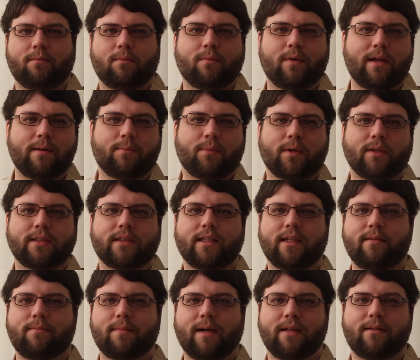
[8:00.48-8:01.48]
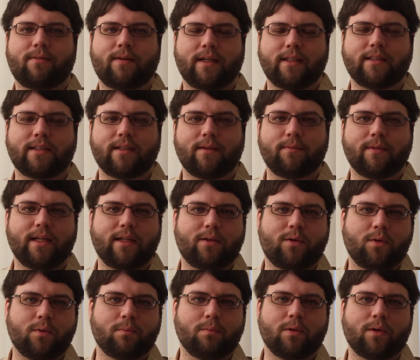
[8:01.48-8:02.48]
One person might find something
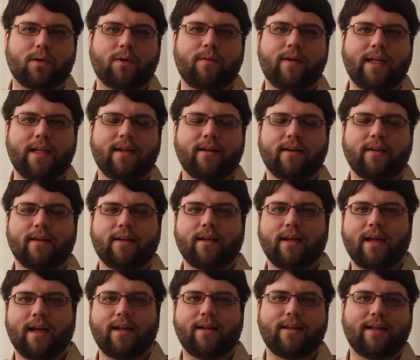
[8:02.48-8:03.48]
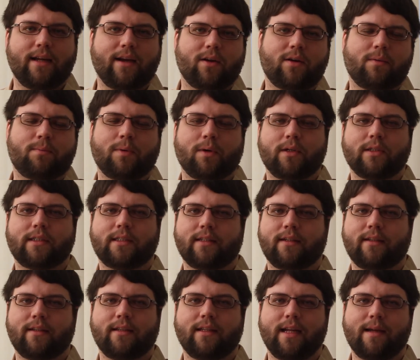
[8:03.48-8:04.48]
too blurry, and the other
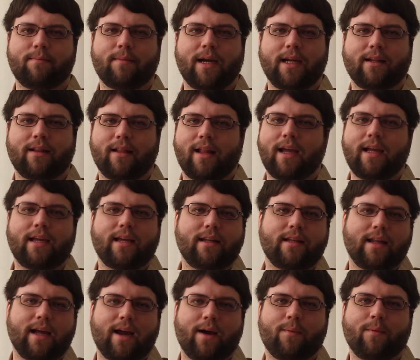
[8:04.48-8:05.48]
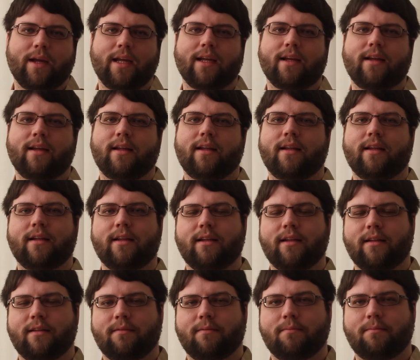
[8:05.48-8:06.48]
person, they might like it that way.
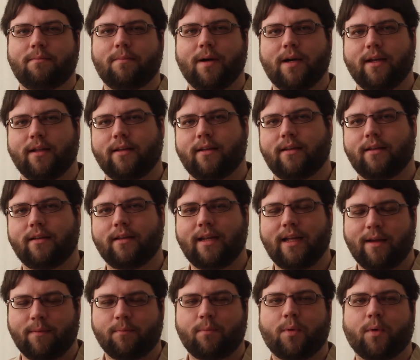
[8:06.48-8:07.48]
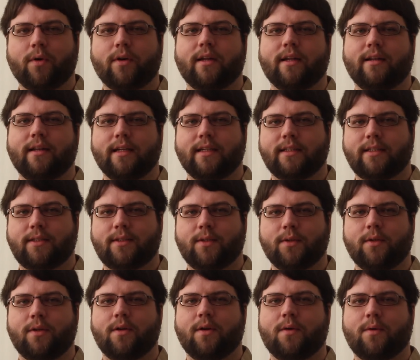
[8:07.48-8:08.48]
But the important is
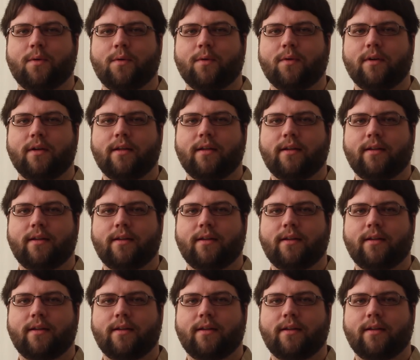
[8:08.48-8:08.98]
to know